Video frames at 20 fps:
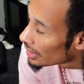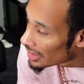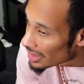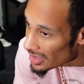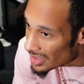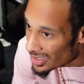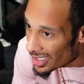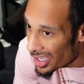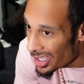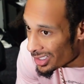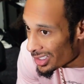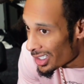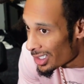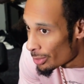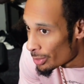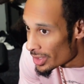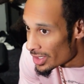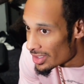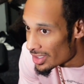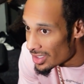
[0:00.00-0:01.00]
It's not that
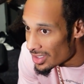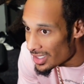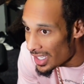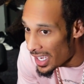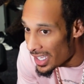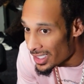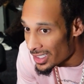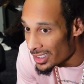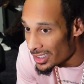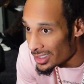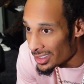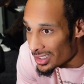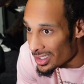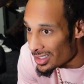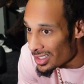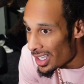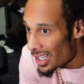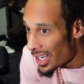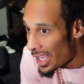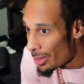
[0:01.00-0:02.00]
we just out there, it's
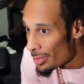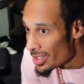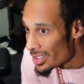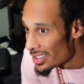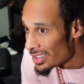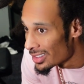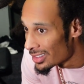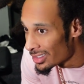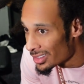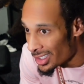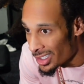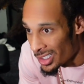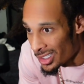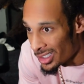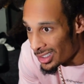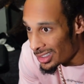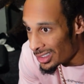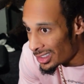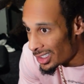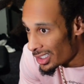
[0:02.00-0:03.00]
not like we just
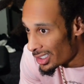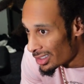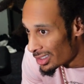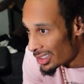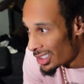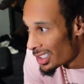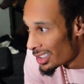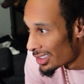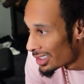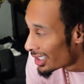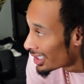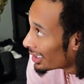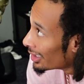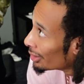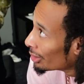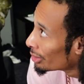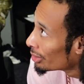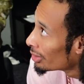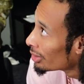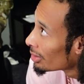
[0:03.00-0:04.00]
getting
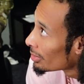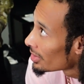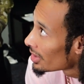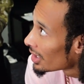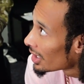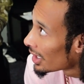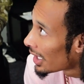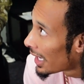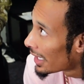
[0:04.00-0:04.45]
killed, you know what I'm saying?